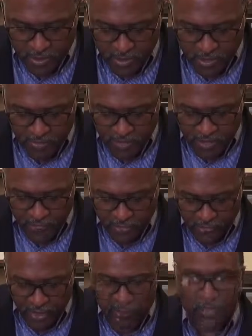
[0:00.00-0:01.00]
Nehemiah
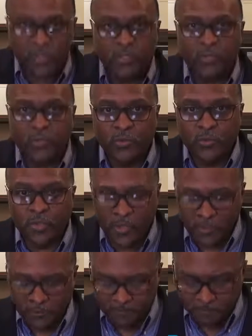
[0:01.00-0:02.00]
says, I went to
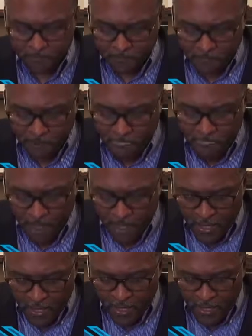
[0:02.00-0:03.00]
Jerusalem,
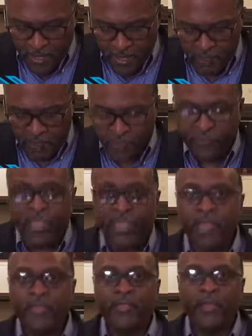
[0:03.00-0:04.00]
and after
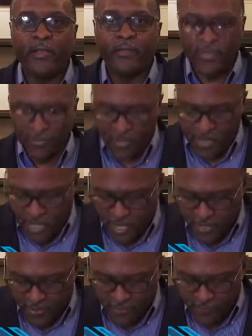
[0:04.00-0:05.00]
staying there 3
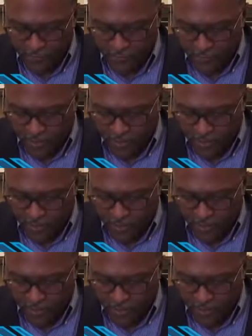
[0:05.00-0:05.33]
days,